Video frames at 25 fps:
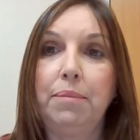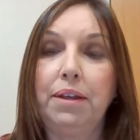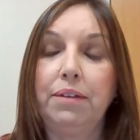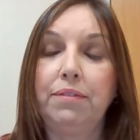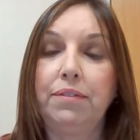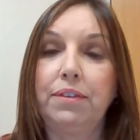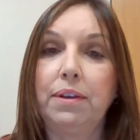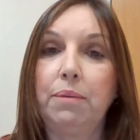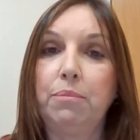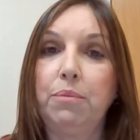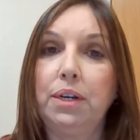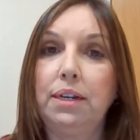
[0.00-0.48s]
if
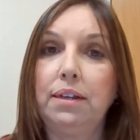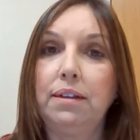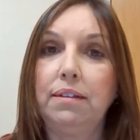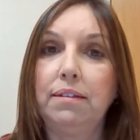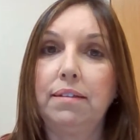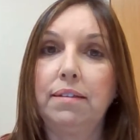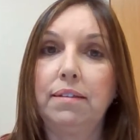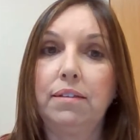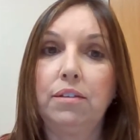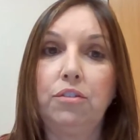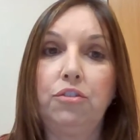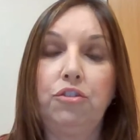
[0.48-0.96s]
someone
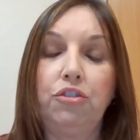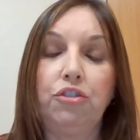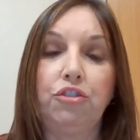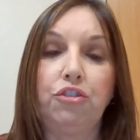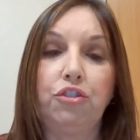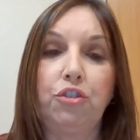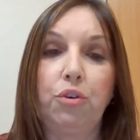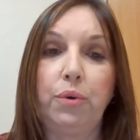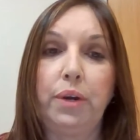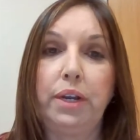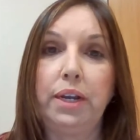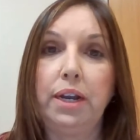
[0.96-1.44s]
is just
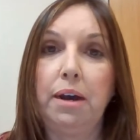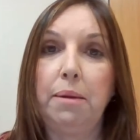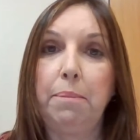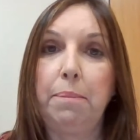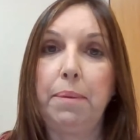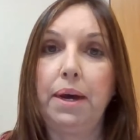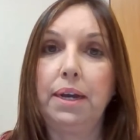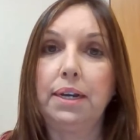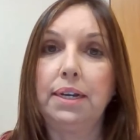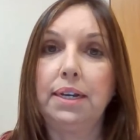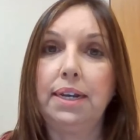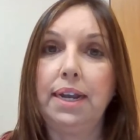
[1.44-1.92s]
showing
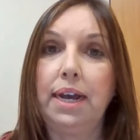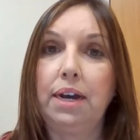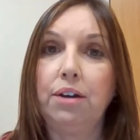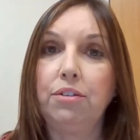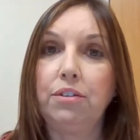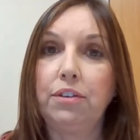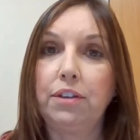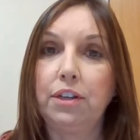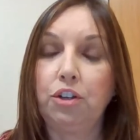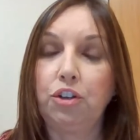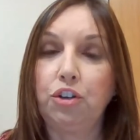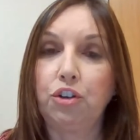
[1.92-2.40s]
up
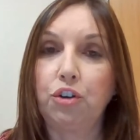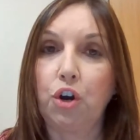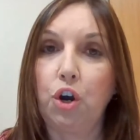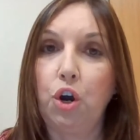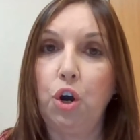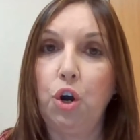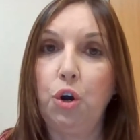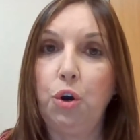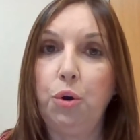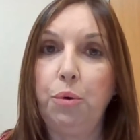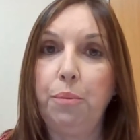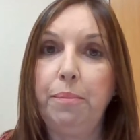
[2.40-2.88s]
unannounced at your
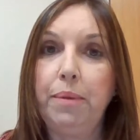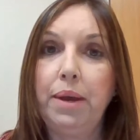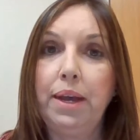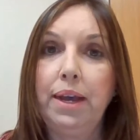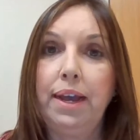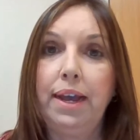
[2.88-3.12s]
home